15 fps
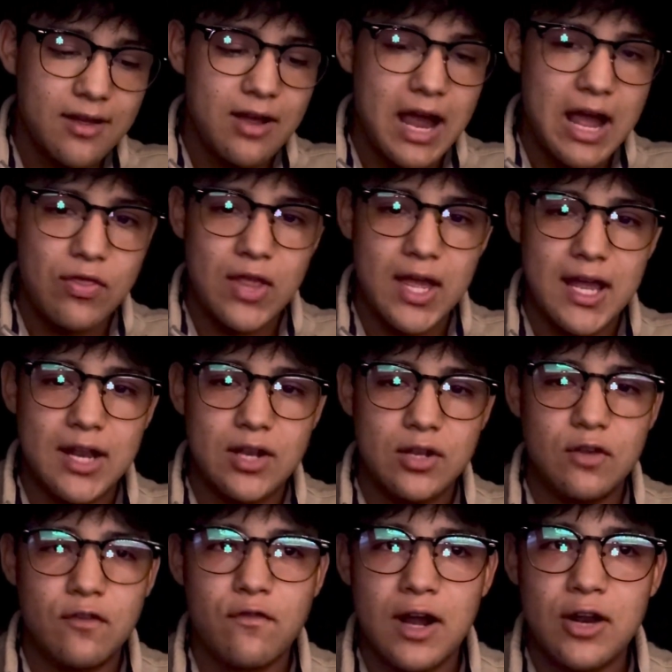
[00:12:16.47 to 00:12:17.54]
and then
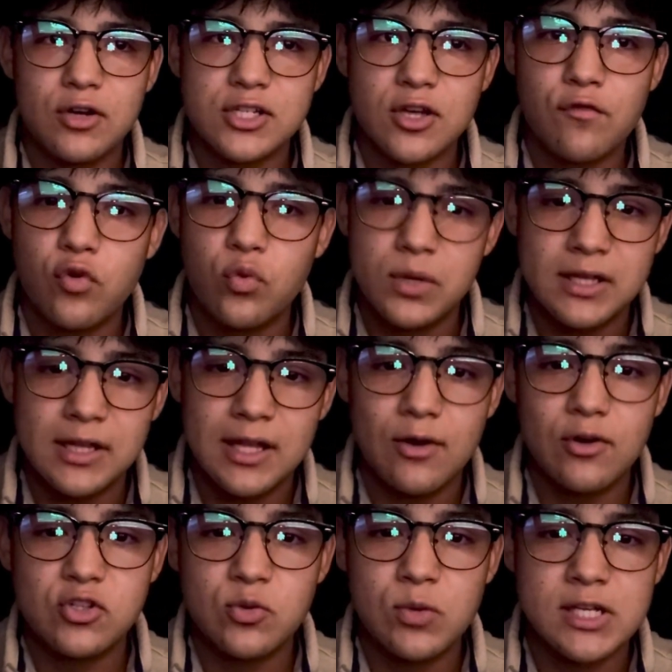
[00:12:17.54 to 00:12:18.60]
you find yourself a week later,
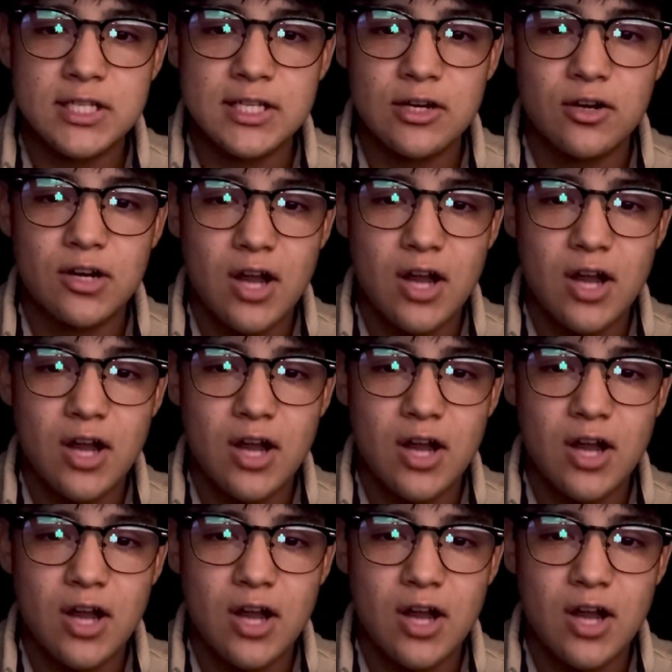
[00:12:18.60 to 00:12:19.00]
2 weeks later,